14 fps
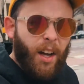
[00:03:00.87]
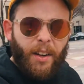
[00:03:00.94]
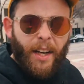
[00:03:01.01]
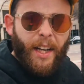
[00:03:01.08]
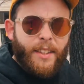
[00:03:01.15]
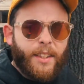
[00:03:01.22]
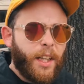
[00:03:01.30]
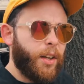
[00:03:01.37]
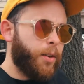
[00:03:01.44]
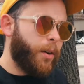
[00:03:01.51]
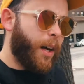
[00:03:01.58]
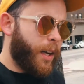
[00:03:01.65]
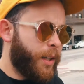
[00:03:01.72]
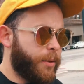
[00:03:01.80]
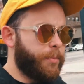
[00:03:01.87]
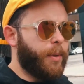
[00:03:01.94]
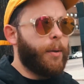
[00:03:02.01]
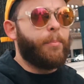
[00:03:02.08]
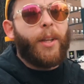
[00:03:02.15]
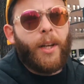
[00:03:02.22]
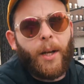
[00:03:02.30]
Okay, so
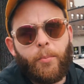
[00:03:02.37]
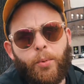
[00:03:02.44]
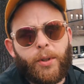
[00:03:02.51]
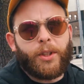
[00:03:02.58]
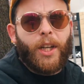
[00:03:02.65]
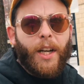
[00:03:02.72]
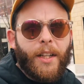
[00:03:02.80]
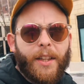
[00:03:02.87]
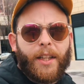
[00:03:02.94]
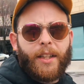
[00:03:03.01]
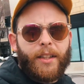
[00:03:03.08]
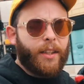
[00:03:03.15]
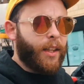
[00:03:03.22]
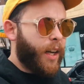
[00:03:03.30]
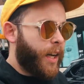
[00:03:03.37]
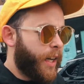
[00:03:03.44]
I'm meeting up with Jonathan